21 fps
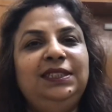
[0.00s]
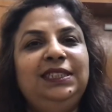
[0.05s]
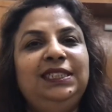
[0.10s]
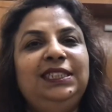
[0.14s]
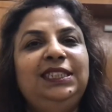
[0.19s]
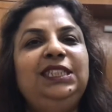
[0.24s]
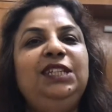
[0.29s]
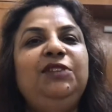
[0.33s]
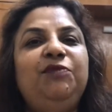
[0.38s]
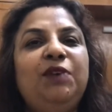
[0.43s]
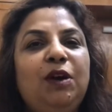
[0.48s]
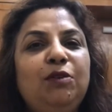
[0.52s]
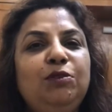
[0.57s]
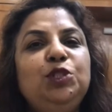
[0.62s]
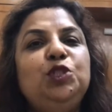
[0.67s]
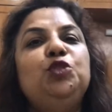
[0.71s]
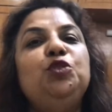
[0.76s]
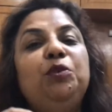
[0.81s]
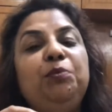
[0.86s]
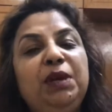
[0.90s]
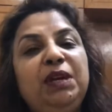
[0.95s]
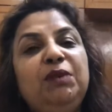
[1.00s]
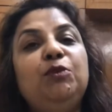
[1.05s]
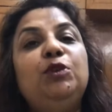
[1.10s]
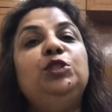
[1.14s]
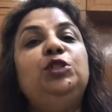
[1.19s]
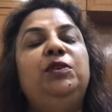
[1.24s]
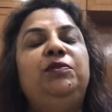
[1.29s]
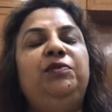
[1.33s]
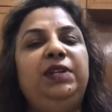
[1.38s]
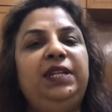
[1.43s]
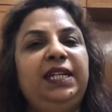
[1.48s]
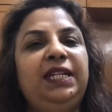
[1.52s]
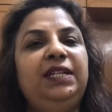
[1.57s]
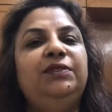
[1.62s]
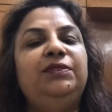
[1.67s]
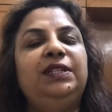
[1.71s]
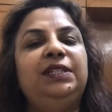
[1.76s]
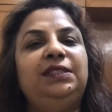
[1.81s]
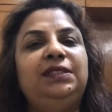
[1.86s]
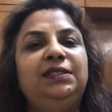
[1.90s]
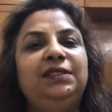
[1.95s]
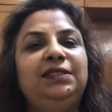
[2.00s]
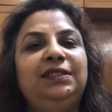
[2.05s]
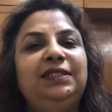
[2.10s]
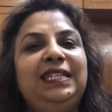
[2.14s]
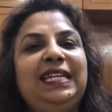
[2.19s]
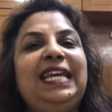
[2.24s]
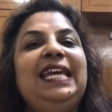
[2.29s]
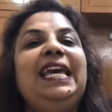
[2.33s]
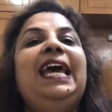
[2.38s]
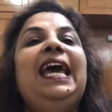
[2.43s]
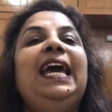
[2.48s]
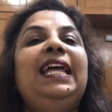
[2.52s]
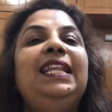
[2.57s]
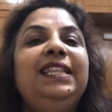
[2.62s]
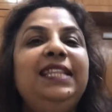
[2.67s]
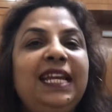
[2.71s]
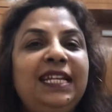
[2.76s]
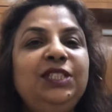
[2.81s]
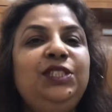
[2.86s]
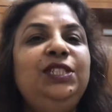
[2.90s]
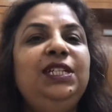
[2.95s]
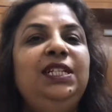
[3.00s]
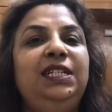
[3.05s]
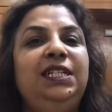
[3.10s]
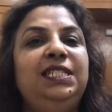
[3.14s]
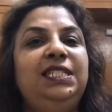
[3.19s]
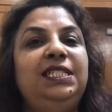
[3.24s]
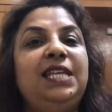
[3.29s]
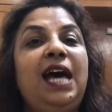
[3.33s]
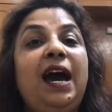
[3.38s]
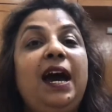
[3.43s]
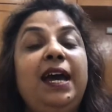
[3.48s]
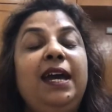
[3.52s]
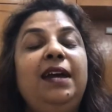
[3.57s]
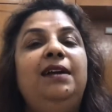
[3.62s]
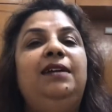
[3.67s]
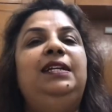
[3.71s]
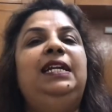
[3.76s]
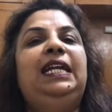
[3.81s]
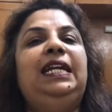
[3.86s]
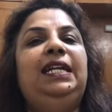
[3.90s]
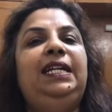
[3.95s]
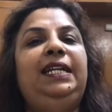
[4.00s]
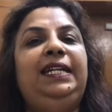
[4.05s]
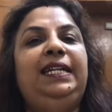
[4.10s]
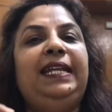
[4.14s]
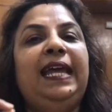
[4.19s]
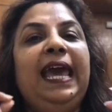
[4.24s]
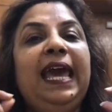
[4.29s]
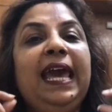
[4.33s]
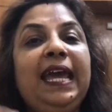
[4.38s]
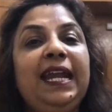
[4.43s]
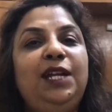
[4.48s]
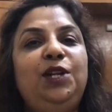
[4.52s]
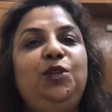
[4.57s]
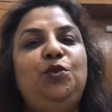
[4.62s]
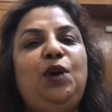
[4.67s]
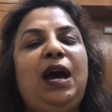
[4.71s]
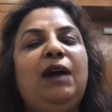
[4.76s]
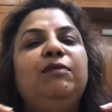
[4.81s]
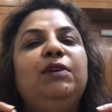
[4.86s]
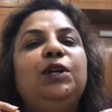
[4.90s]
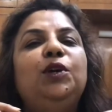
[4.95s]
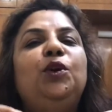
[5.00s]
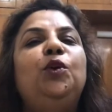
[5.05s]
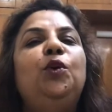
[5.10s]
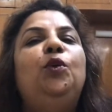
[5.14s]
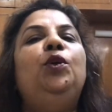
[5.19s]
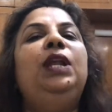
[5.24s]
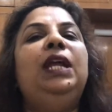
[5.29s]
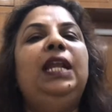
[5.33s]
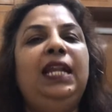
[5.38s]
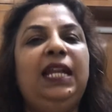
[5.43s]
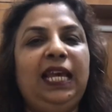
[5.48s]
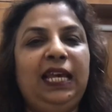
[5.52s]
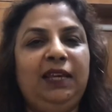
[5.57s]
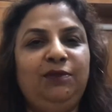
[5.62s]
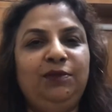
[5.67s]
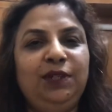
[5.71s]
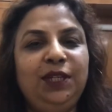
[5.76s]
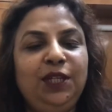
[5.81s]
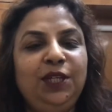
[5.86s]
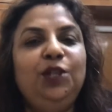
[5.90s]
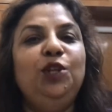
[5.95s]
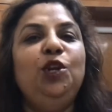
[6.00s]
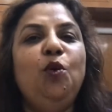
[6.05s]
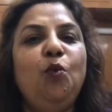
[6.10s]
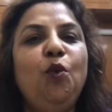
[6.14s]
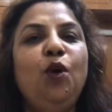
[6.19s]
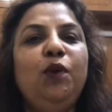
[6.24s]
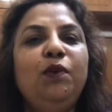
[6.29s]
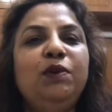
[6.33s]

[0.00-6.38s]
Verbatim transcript: She found swimming was of her interest. And then she desired and dared to have a goal in life. You know what